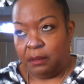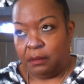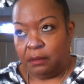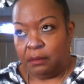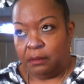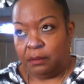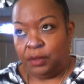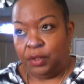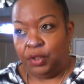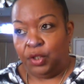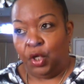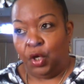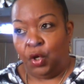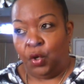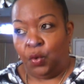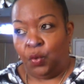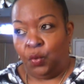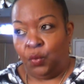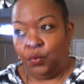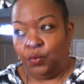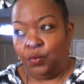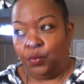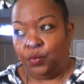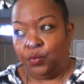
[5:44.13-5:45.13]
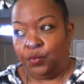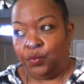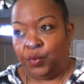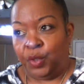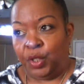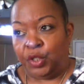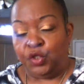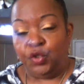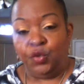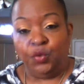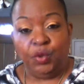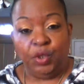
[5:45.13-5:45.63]

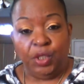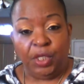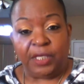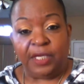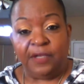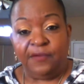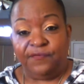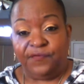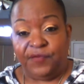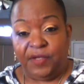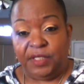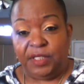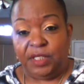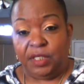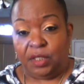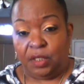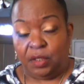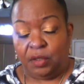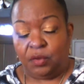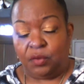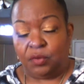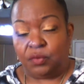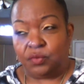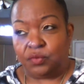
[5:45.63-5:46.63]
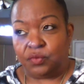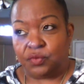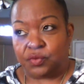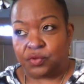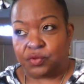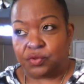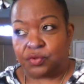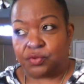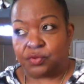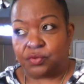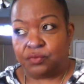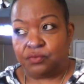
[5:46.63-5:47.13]
and you look at
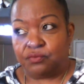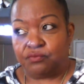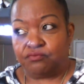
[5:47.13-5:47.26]
videos,